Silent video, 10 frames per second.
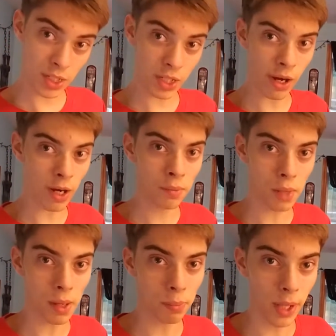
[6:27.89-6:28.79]
this year,
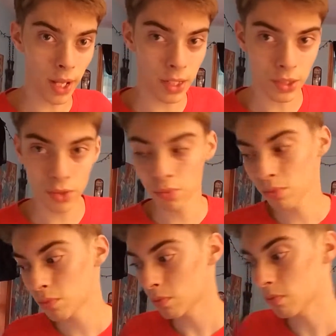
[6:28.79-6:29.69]
I planned
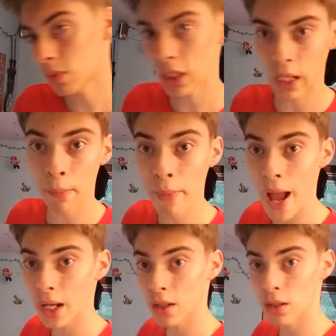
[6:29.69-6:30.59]
the
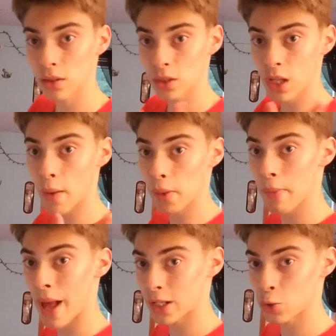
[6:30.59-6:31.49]
comeback, coming
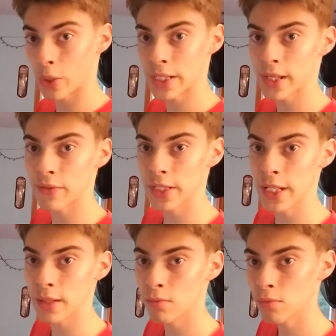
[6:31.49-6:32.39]
back
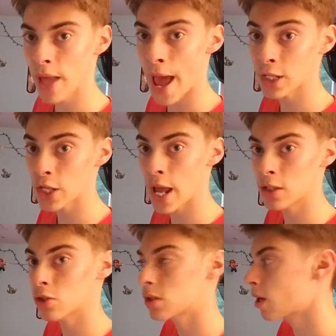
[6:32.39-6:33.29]
2017.
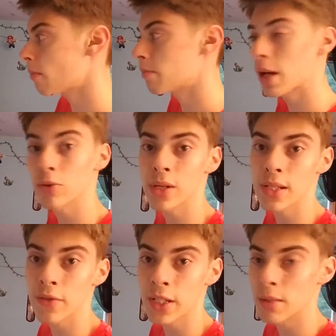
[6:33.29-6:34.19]
Hashtag coming back
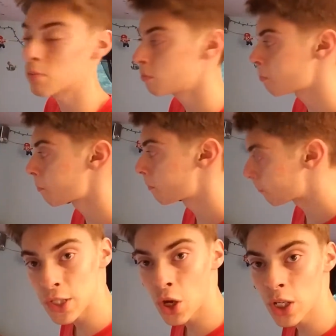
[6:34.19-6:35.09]
2017.
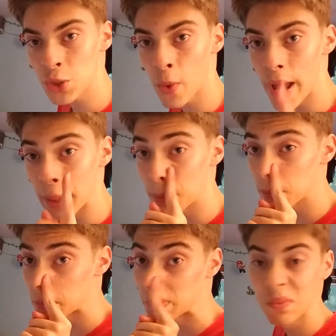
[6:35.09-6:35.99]
It's on its way.
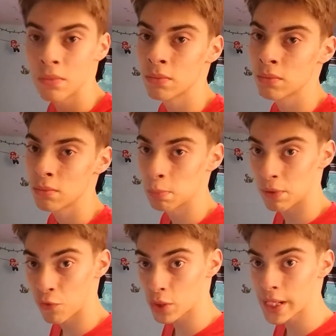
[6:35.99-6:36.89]

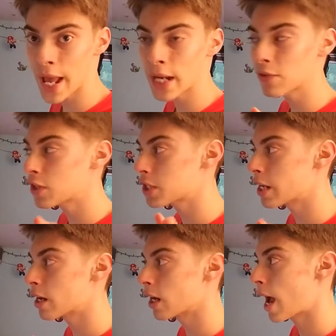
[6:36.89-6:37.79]
Before the end of this
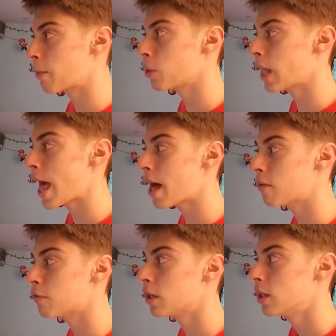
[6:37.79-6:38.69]
year, I will
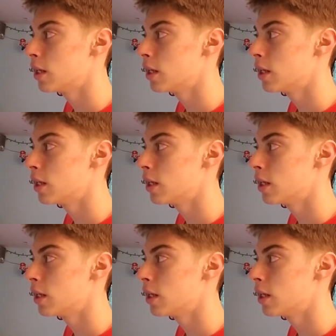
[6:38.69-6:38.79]
have